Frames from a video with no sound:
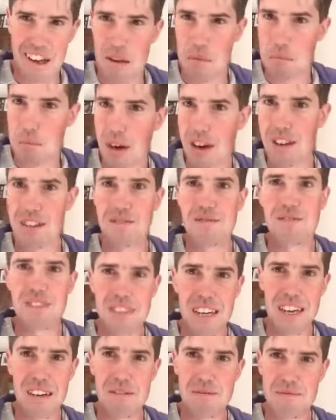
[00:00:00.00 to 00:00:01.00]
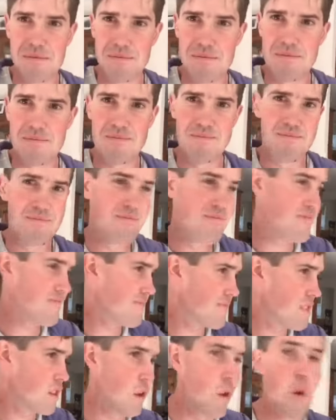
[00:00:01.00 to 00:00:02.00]
But yeah,
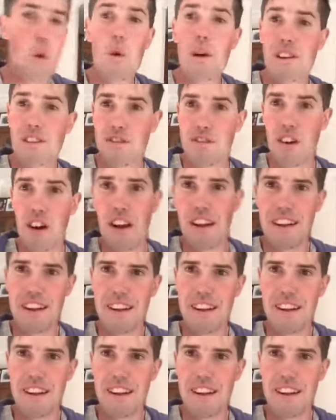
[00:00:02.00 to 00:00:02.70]
always fun.